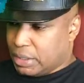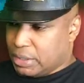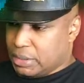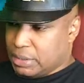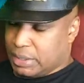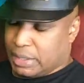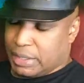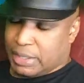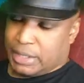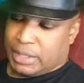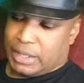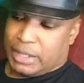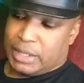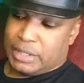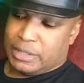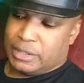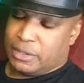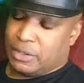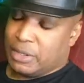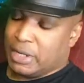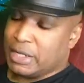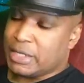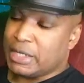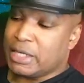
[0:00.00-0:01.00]
yeah, I
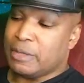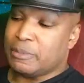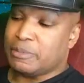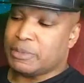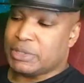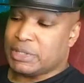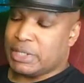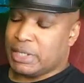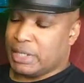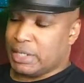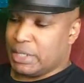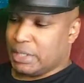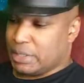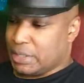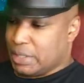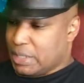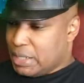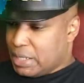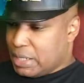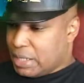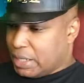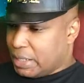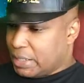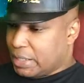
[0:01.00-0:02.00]
know I keep saying it,
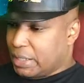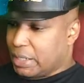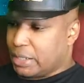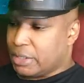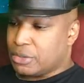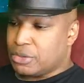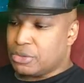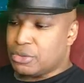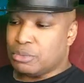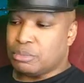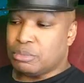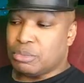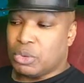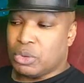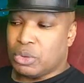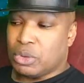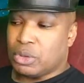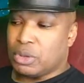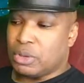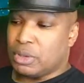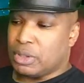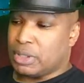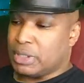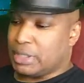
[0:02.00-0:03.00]
I got to do
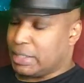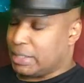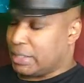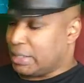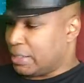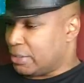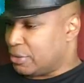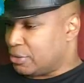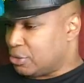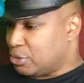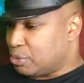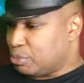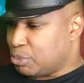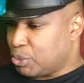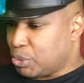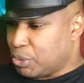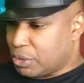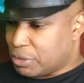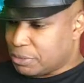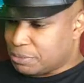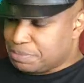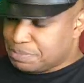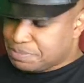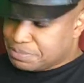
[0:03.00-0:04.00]
more and I got to do
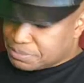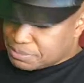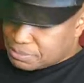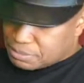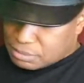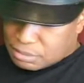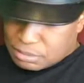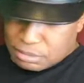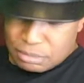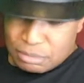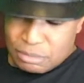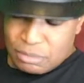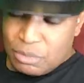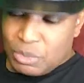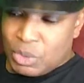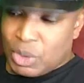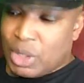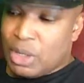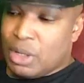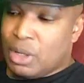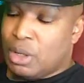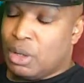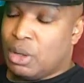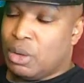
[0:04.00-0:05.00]
more.
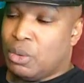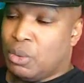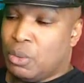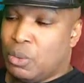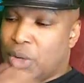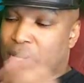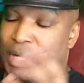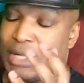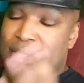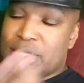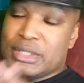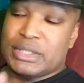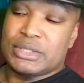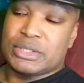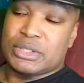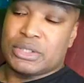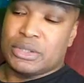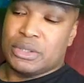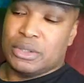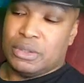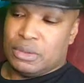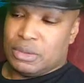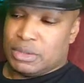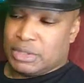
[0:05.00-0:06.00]
One of these
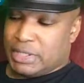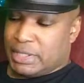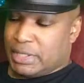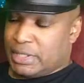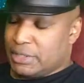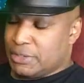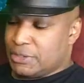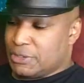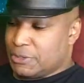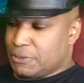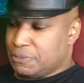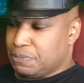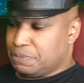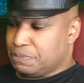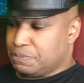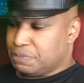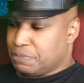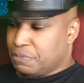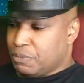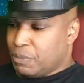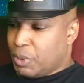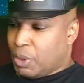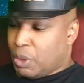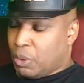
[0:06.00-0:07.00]
good old days,
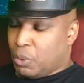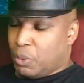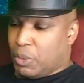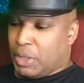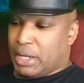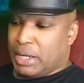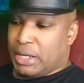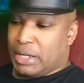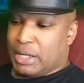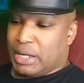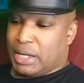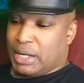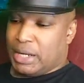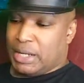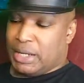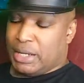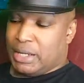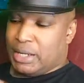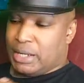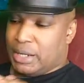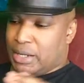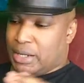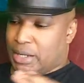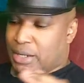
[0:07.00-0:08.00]
when
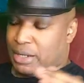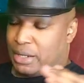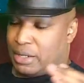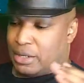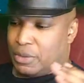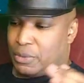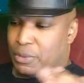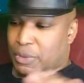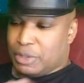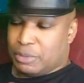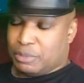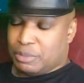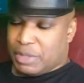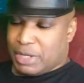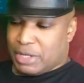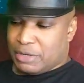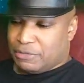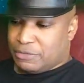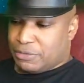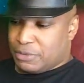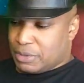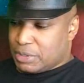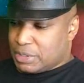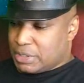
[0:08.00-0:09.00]
I quit my
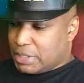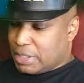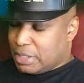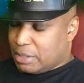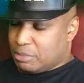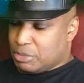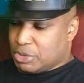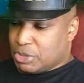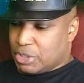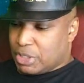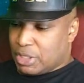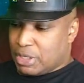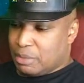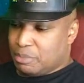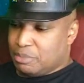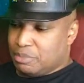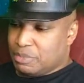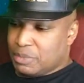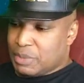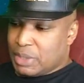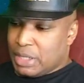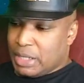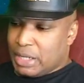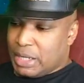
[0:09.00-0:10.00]
full-time job
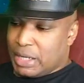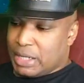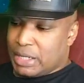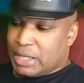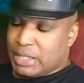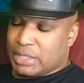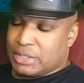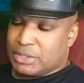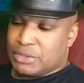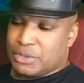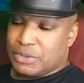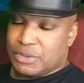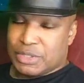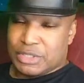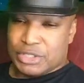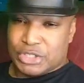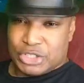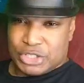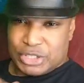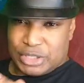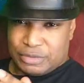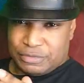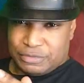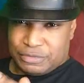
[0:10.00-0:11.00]
and I do this
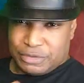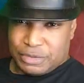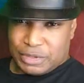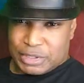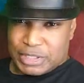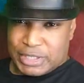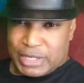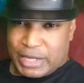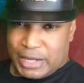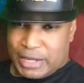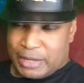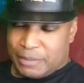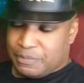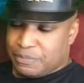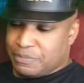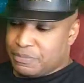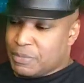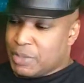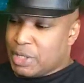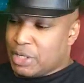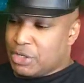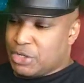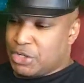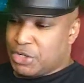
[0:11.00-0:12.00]
shit full-time,
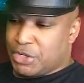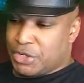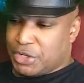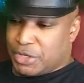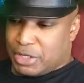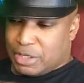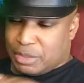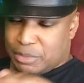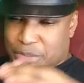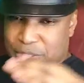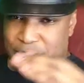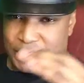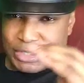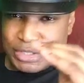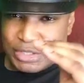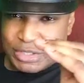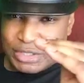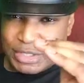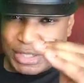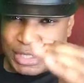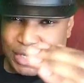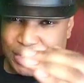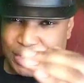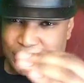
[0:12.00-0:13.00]
you're going to be
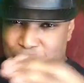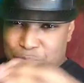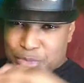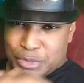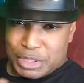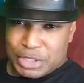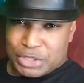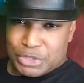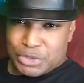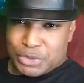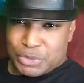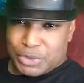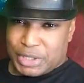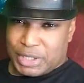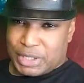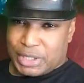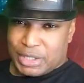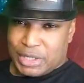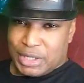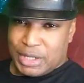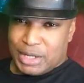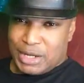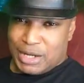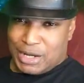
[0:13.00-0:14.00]
sick of me
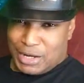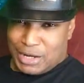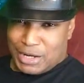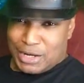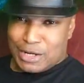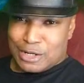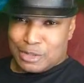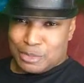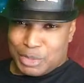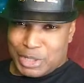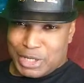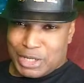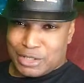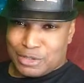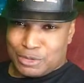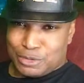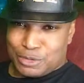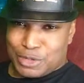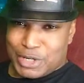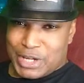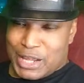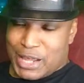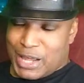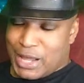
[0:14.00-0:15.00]
doing Iron Maiden
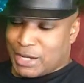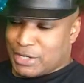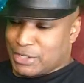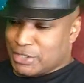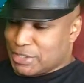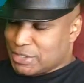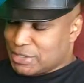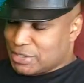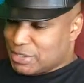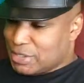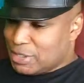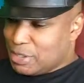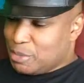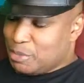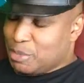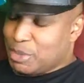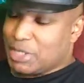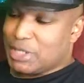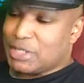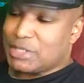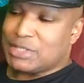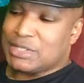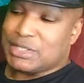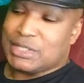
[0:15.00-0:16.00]
reactions.
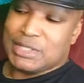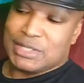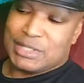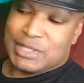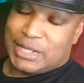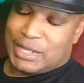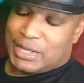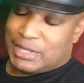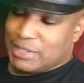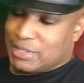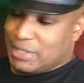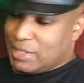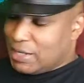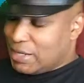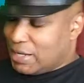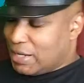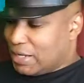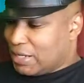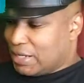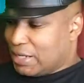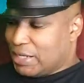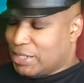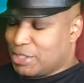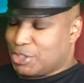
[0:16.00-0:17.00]
But until then,
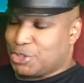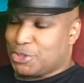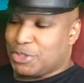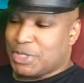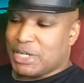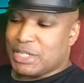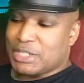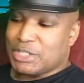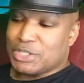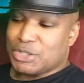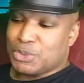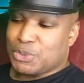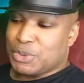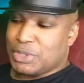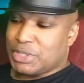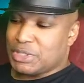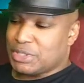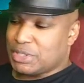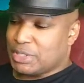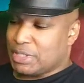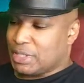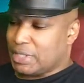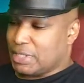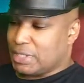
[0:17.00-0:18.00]
I got to try and
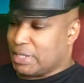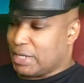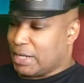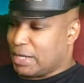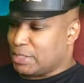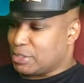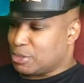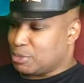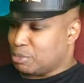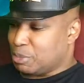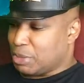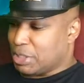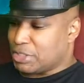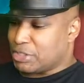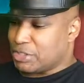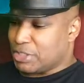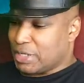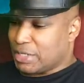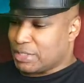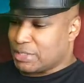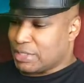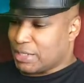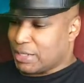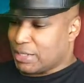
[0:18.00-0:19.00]
squeeze it in as much
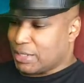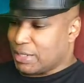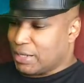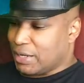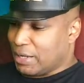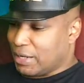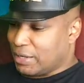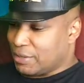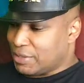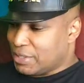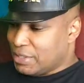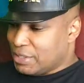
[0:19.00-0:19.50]
as I can.